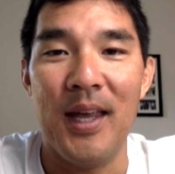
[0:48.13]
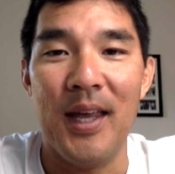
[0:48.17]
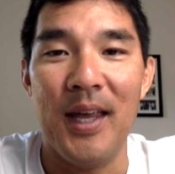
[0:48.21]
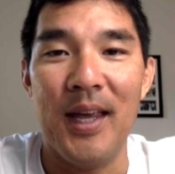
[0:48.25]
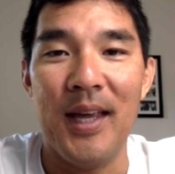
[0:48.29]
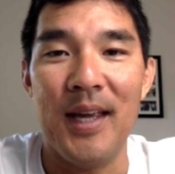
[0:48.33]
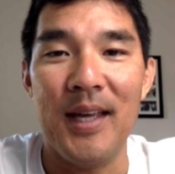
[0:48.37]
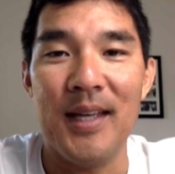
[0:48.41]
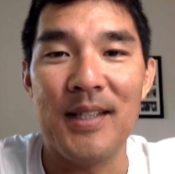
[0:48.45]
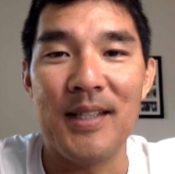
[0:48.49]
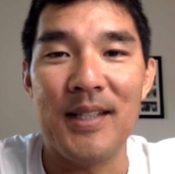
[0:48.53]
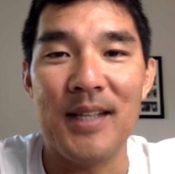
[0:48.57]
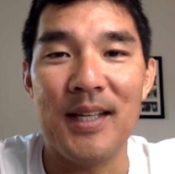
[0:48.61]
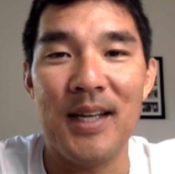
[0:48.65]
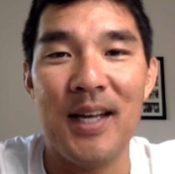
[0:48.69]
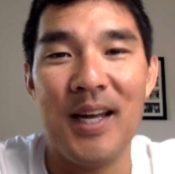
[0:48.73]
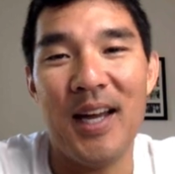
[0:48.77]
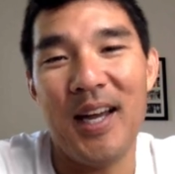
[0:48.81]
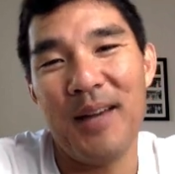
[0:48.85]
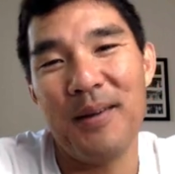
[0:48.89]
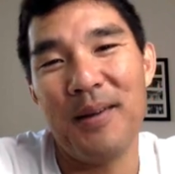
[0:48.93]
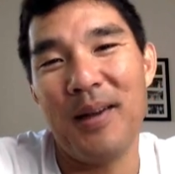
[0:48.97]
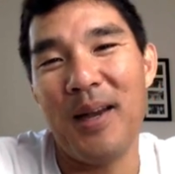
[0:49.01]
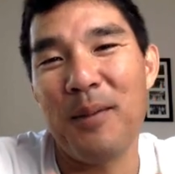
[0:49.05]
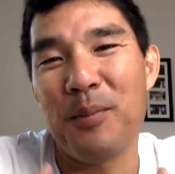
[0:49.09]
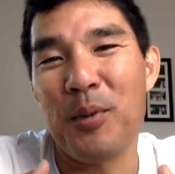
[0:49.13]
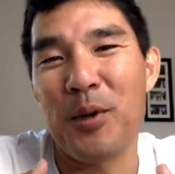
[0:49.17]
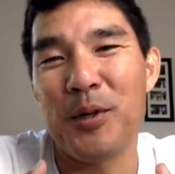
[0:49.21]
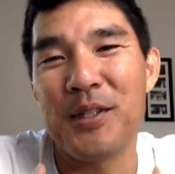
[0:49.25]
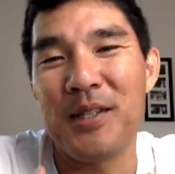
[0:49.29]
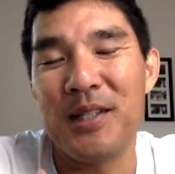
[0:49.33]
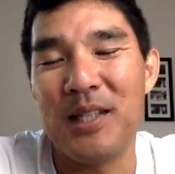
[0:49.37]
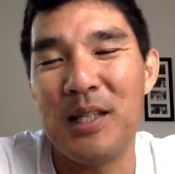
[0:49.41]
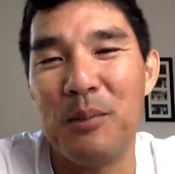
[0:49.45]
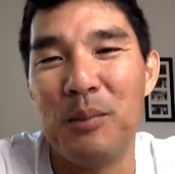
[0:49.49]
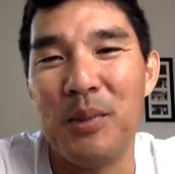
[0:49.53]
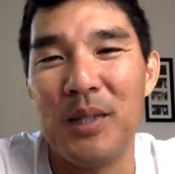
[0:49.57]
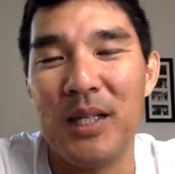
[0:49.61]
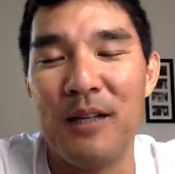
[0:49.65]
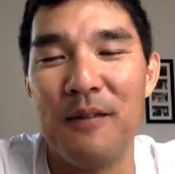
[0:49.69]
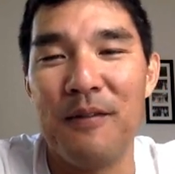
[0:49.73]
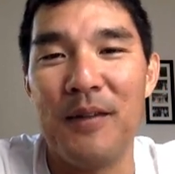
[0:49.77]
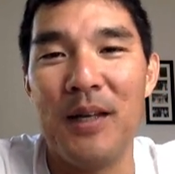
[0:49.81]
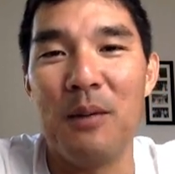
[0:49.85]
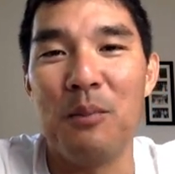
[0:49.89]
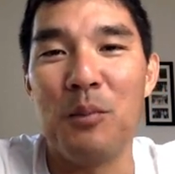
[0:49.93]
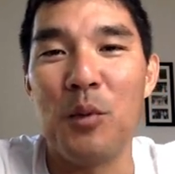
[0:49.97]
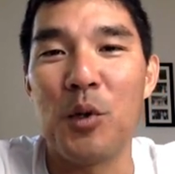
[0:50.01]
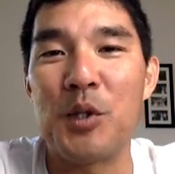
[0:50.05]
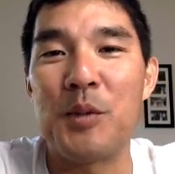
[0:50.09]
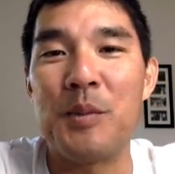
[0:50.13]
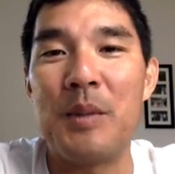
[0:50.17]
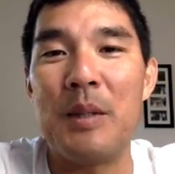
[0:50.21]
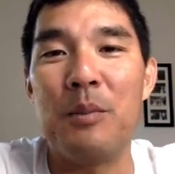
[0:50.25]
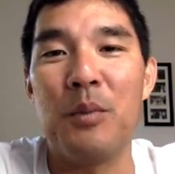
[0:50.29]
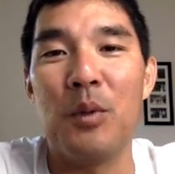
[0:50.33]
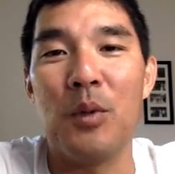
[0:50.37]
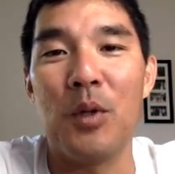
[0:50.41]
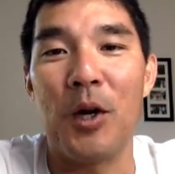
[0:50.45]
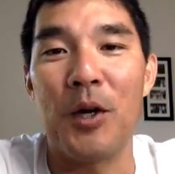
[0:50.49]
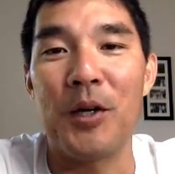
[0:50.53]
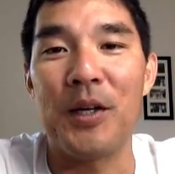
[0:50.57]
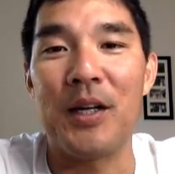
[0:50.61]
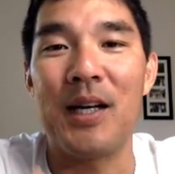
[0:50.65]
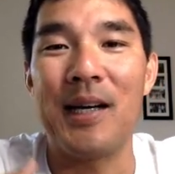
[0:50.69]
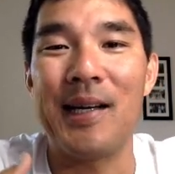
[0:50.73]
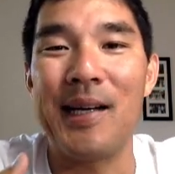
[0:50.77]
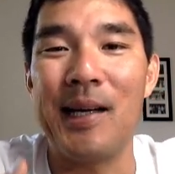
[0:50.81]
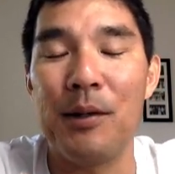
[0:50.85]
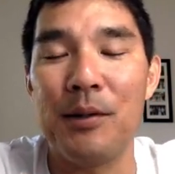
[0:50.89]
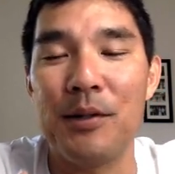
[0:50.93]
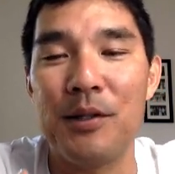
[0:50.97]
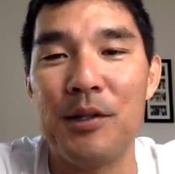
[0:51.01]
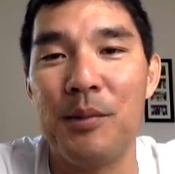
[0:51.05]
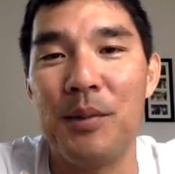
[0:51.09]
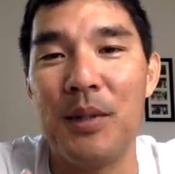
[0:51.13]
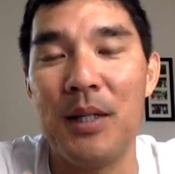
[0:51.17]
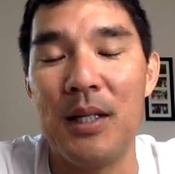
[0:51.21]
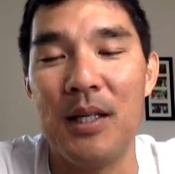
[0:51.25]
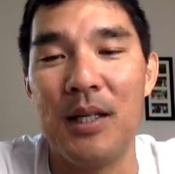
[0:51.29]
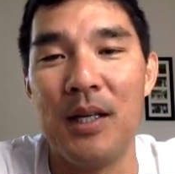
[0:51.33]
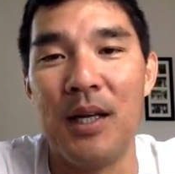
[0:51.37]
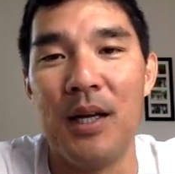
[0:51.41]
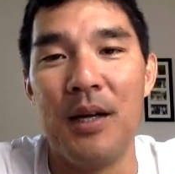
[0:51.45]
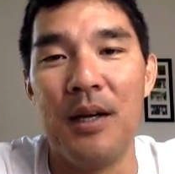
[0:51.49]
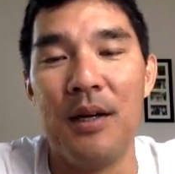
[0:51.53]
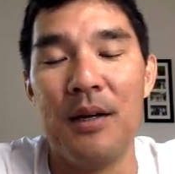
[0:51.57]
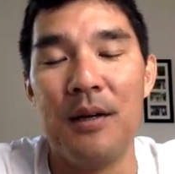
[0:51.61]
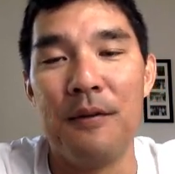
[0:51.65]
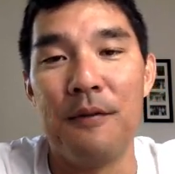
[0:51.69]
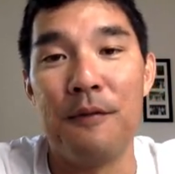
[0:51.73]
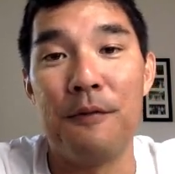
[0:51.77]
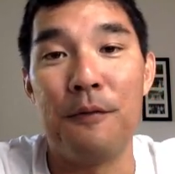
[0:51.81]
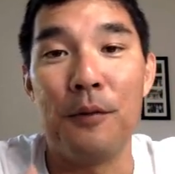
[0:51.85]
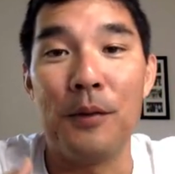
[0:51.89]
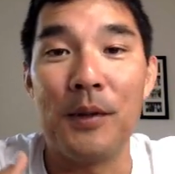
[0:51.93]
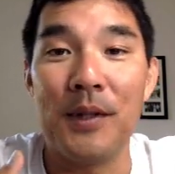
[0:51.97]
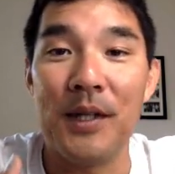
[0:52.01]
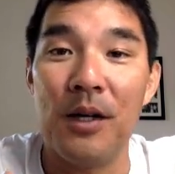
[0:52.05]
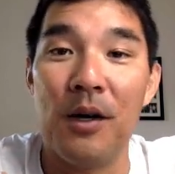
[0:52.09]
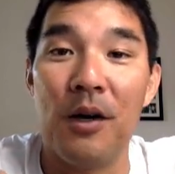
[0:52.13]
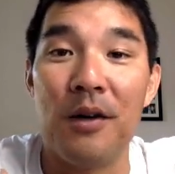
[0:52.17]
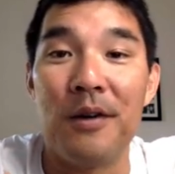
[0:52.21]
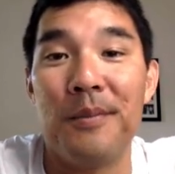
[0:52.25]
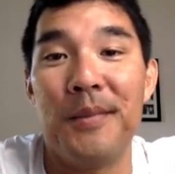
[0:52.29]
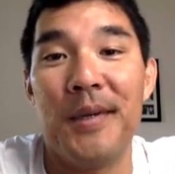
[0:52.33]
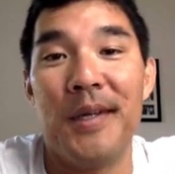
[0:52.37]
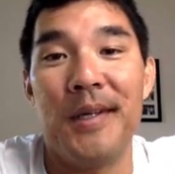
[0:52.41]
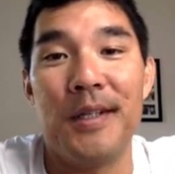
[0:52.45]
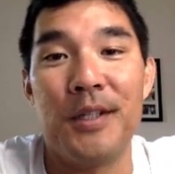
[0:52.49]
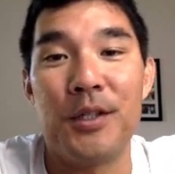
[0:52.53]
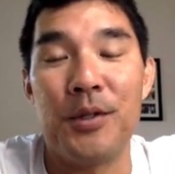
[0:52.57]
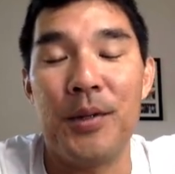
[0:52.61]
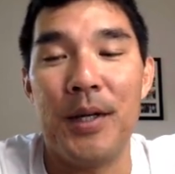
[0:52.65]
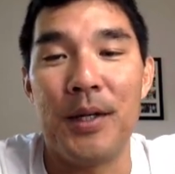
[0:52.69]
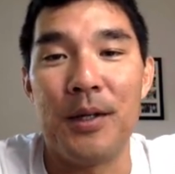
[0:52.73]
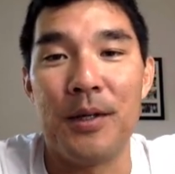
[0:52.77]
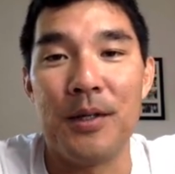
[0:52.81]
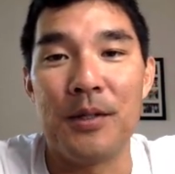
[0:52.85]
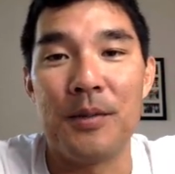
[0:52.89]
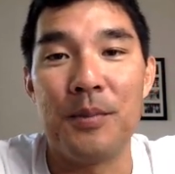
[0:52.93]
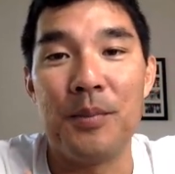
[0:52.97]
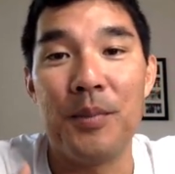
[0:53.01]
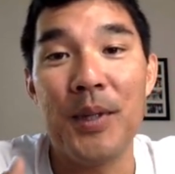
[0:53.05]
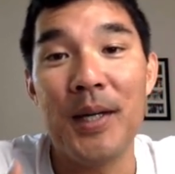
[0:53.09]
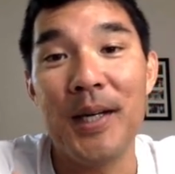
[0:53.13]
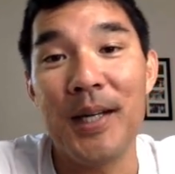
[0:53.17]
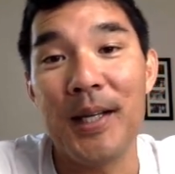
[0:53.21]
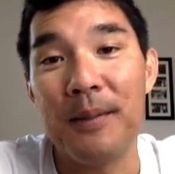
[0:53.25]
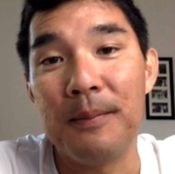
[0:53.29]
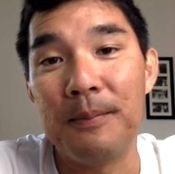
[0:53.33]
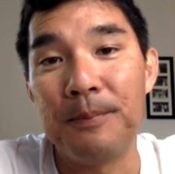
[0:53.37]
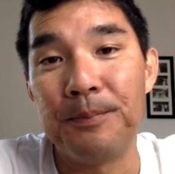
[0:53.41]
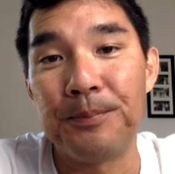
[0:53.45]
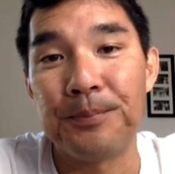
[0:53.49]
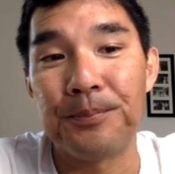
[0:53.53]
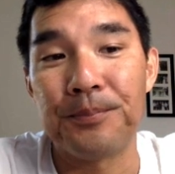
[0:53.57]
And I, I personally believe that most people aren't cut out to be fully automated traders, but